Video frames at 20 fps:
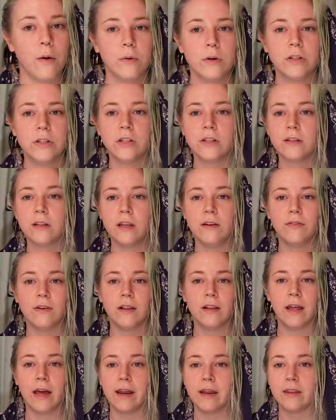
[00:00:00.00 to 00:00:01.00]
would just leave it
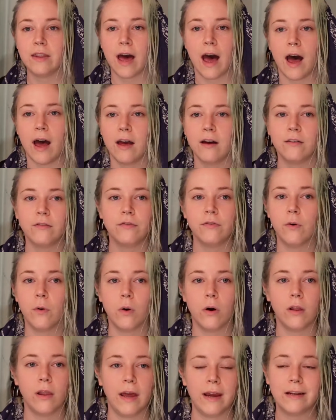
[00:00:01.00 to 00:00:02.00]
like that
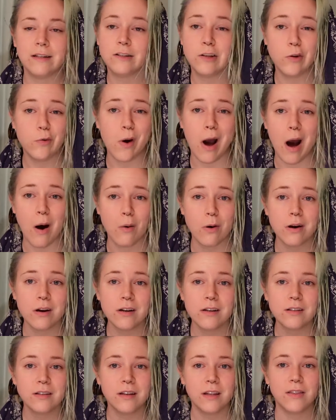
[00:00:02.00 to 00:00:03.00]
for like 2
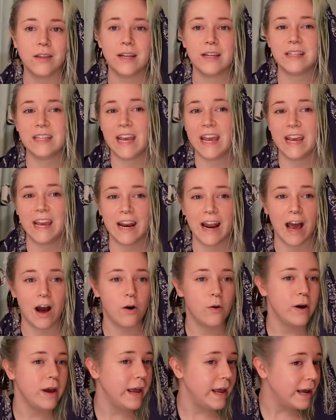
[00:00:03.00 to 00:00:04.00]
hours and then take it
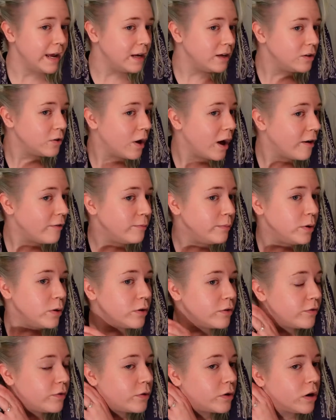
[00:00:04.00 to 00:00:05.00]
out and you'll have
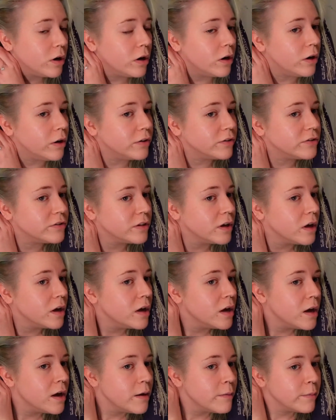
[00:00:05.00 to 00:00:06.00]
beautiful curls.
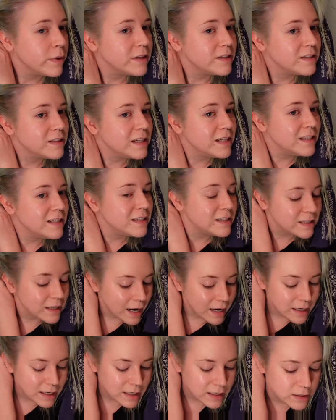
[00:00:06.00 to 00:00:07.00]
But since
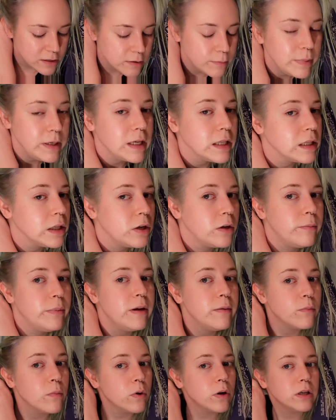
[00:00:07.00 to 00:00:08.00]
I need it to be a little
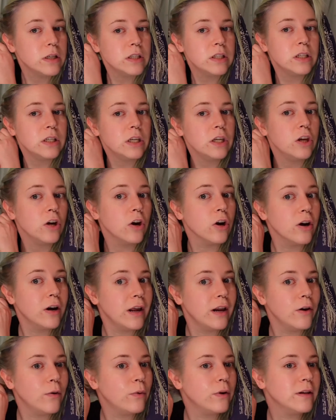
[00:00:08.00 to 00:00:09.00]
bit more secured, I
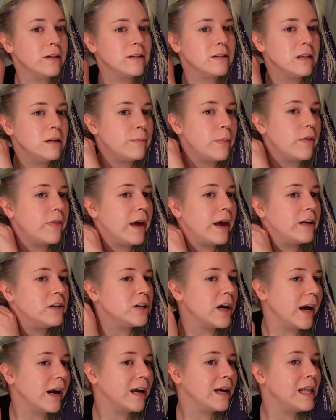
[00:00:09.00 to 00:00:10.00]
don't want to sleep on that
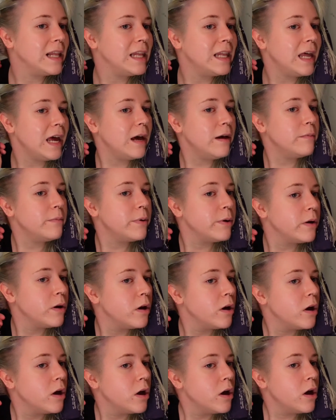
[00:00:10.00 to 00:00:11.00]
giant clip
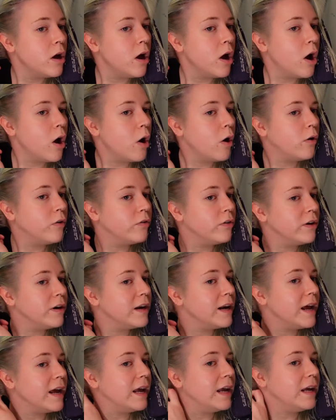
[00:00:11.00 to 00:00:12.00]

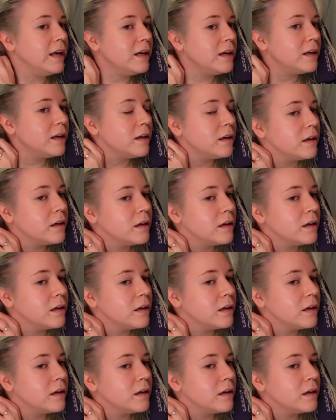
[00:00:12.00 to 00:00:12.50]
overnight,